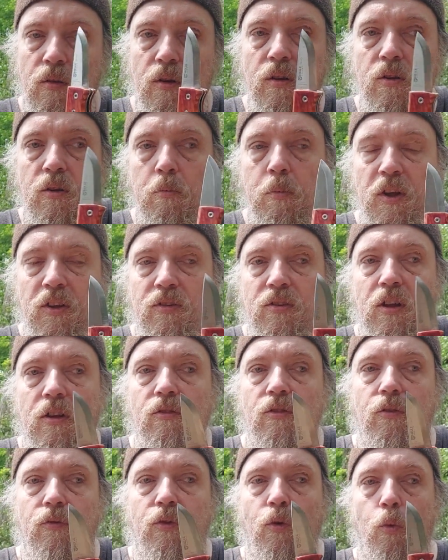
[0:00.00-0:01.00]
the best
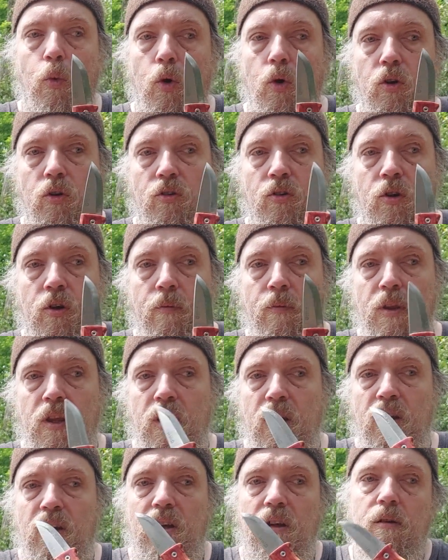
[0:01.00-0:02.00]
sense of the word.
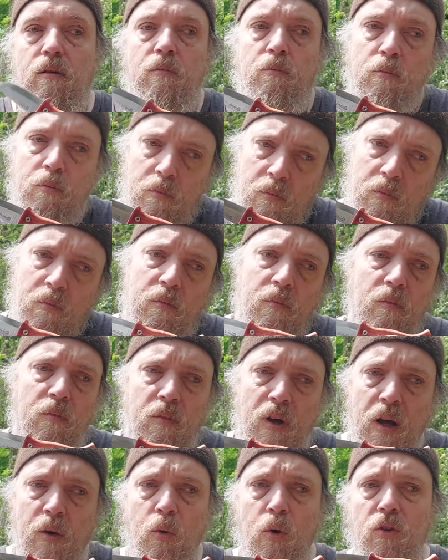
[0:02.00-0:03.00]

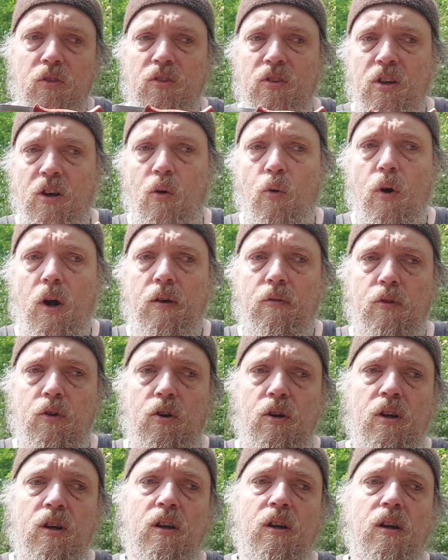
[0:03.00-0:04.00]
I was,
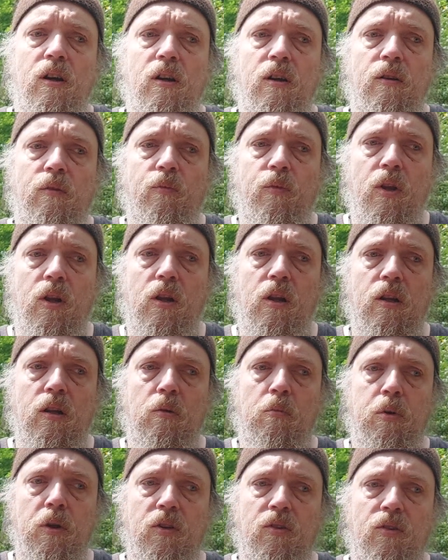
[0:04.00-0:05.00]
however, a
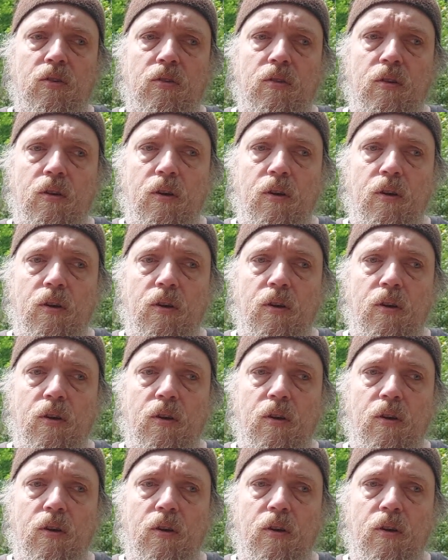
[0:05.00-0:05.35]
little bit